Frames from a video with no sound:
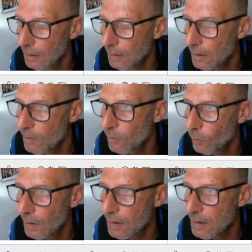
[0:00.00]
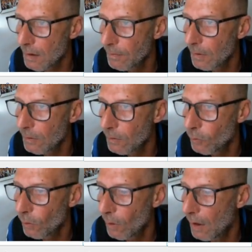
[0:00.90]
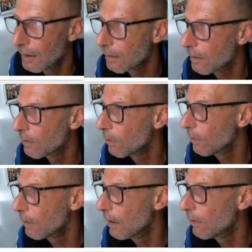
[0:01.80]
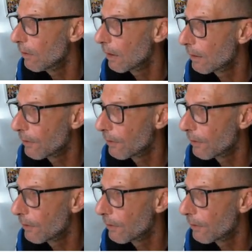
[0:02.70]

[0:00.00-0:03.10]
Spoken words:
this multi-sample to add to Giglad.